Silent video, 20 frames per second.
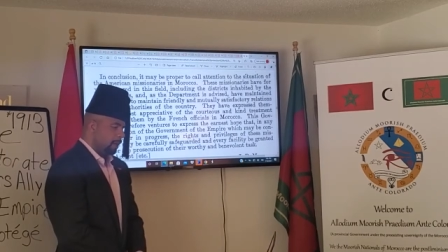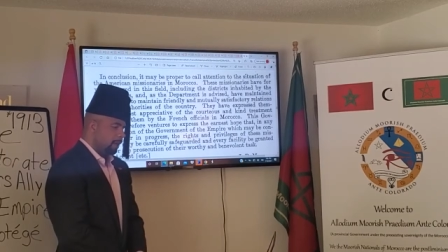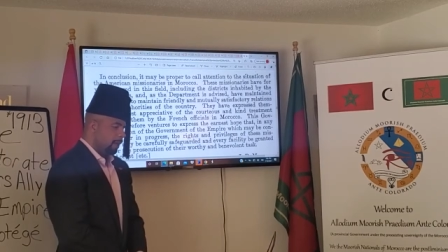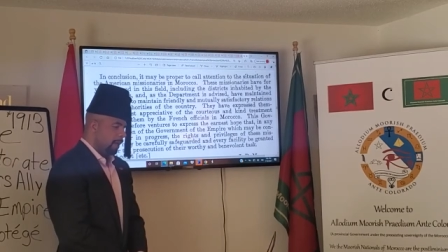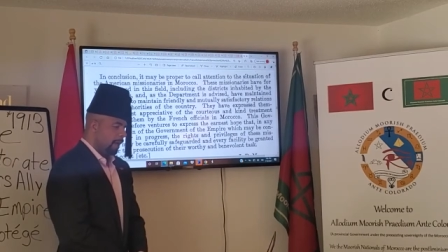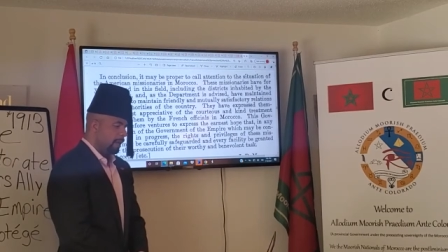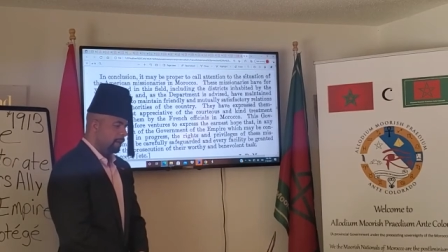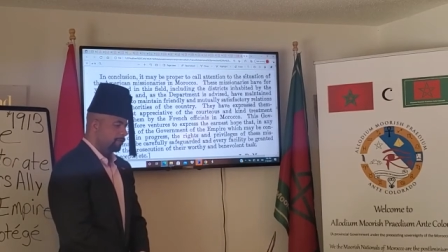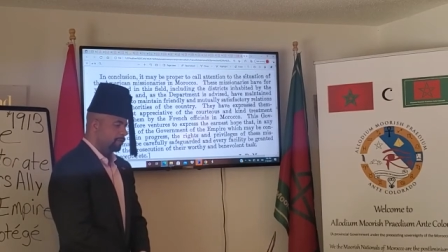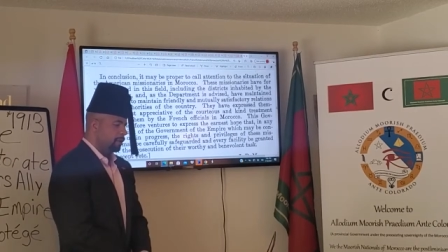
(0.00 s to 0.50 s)

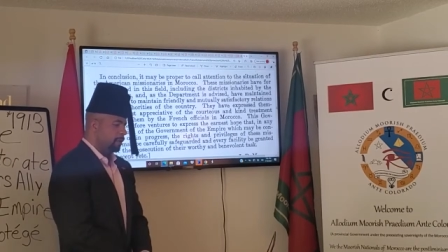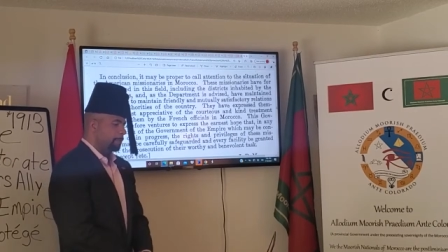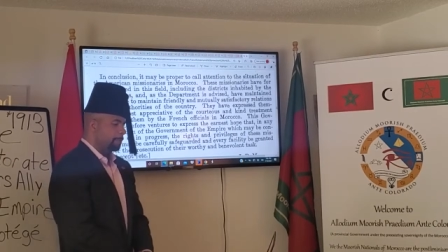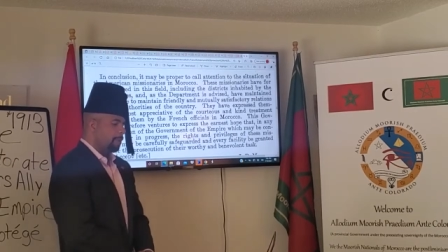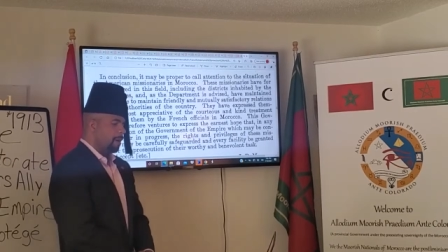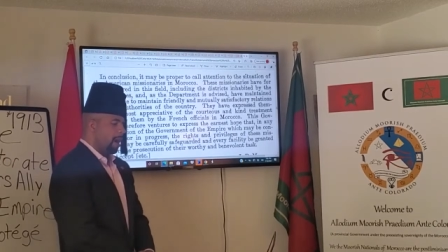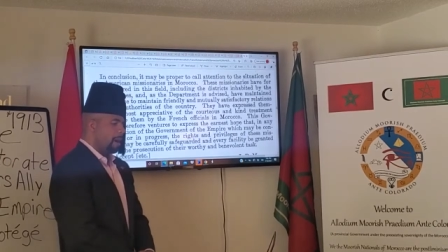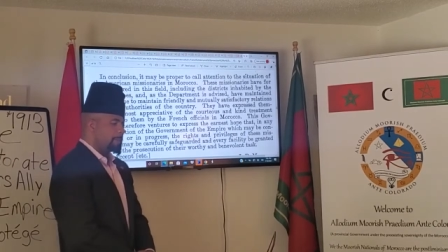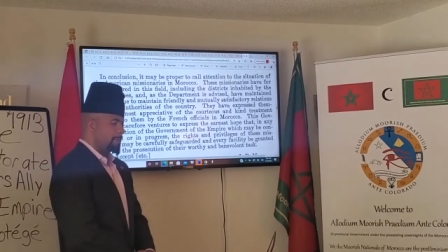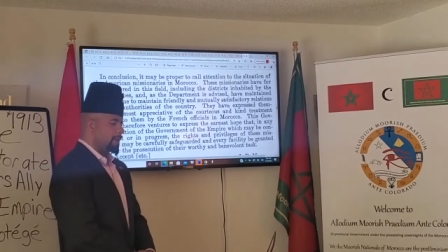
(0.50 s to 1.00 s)
and as the
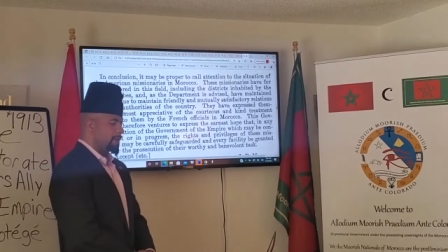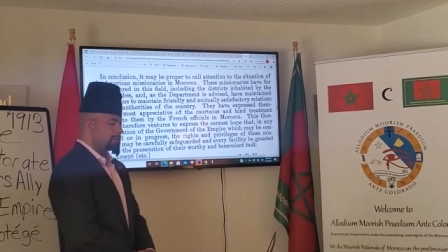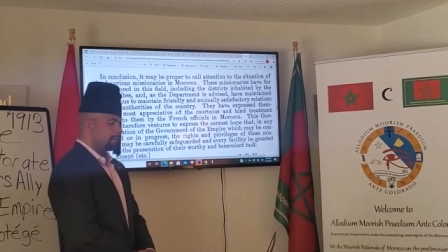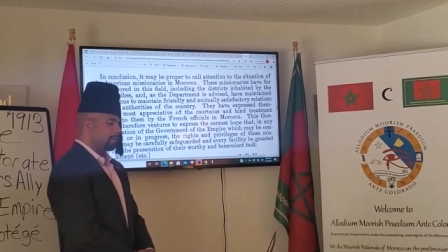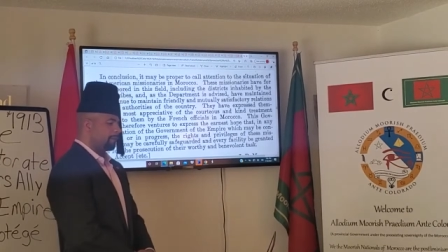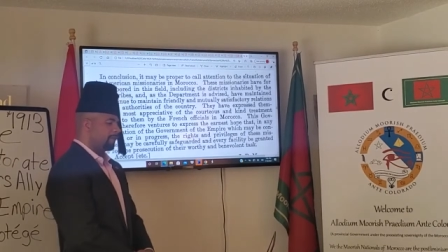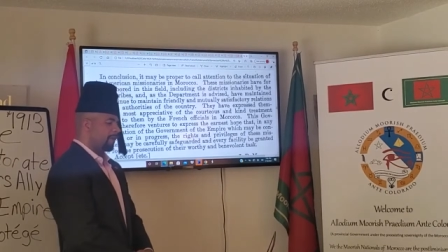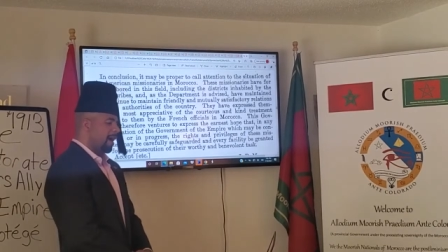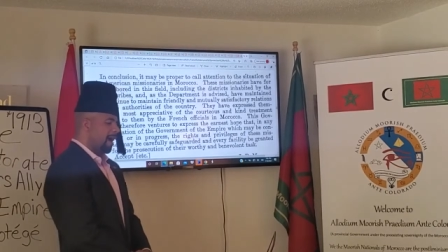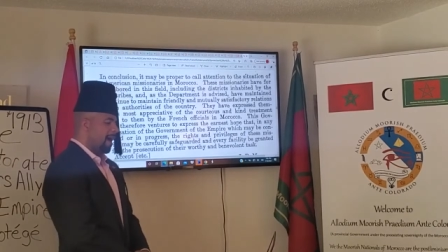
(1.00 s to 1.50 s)
department is
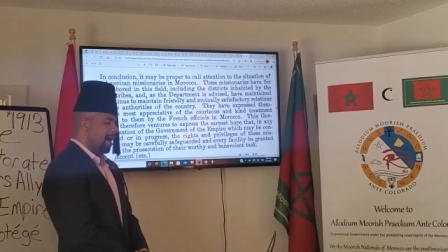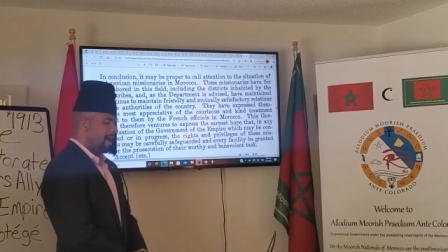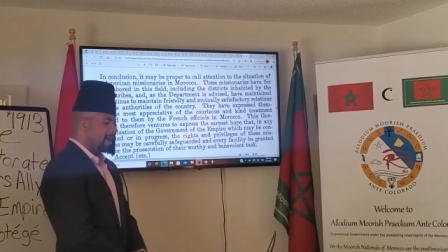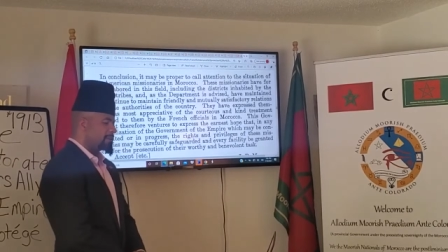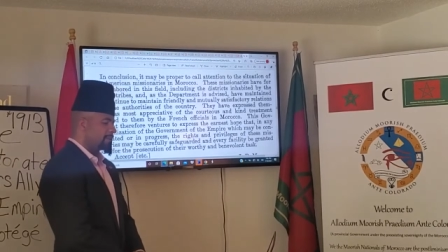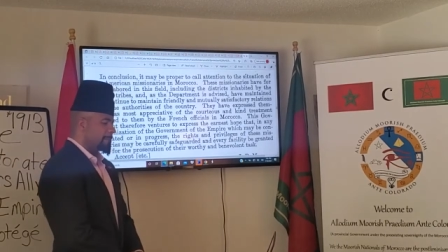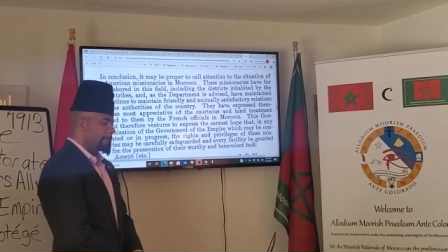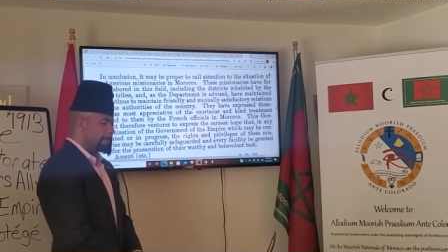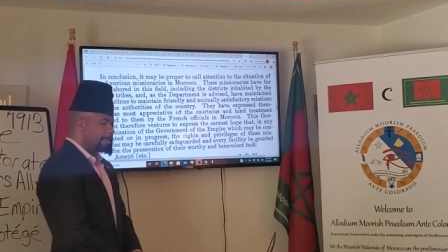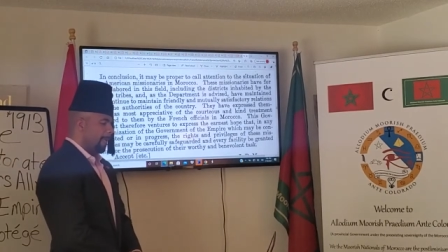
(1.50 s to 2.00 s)

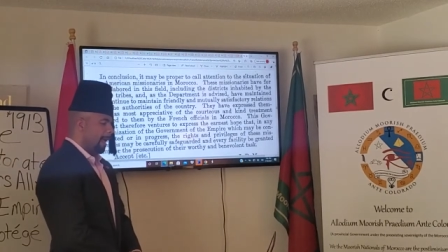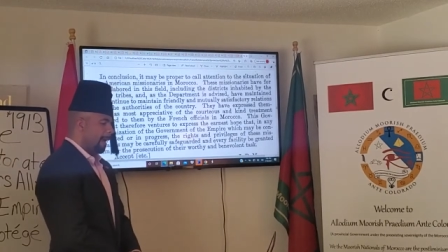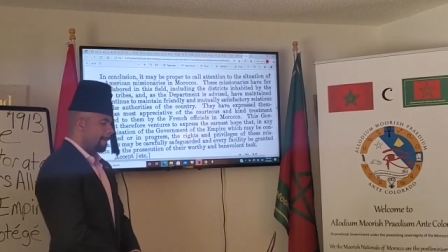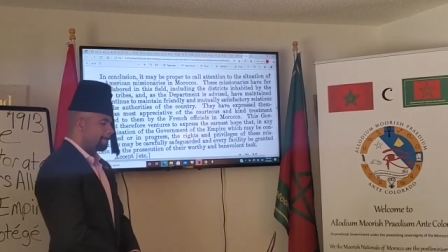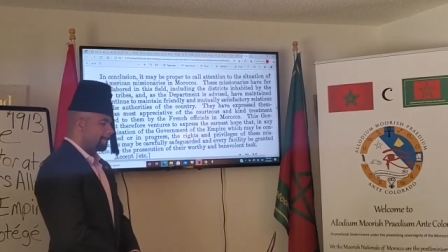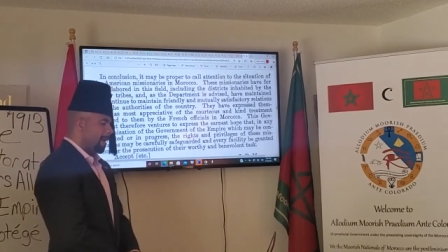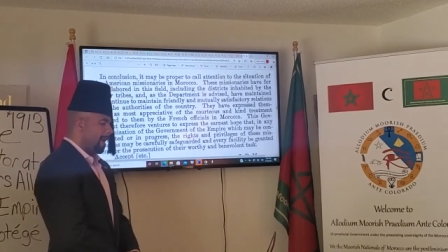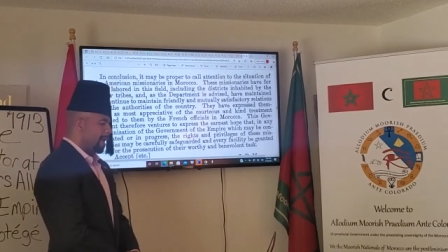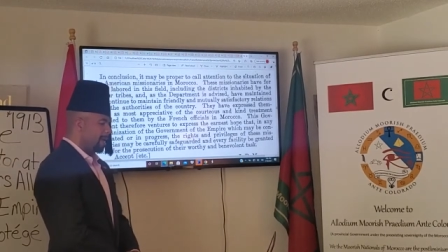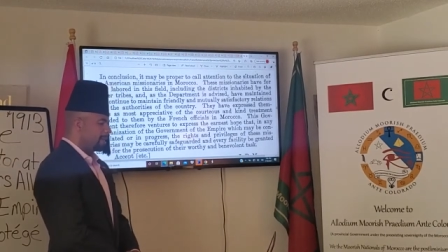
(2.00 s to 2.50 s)
advised,
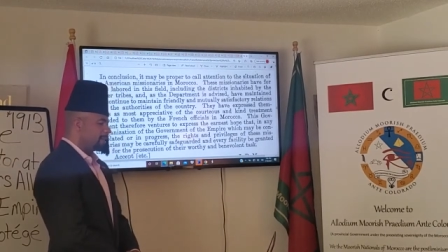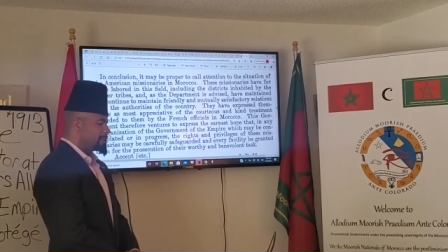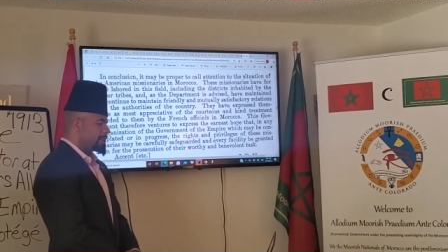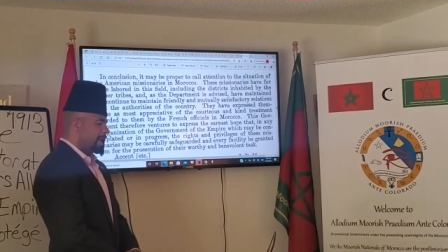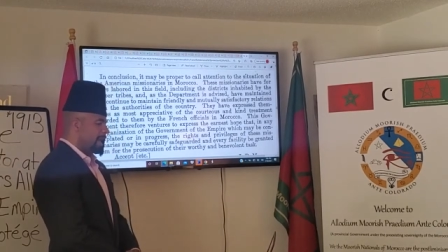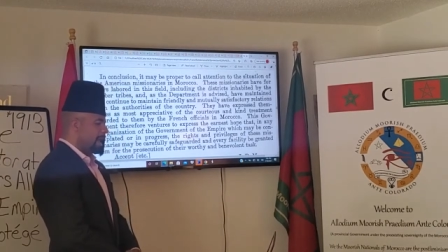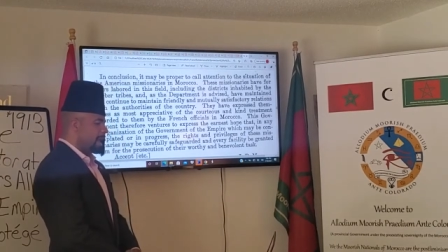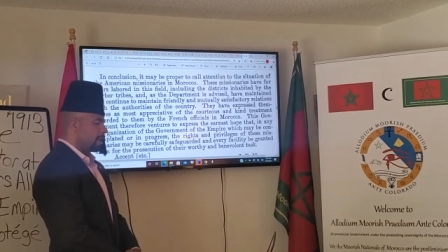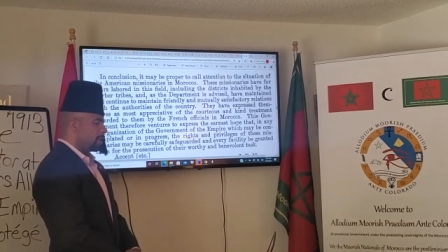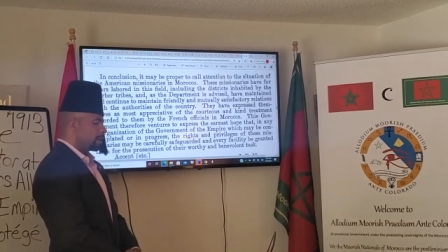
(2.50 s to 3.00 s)
have
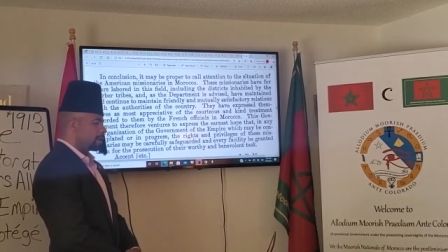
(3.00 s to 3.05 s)
maintained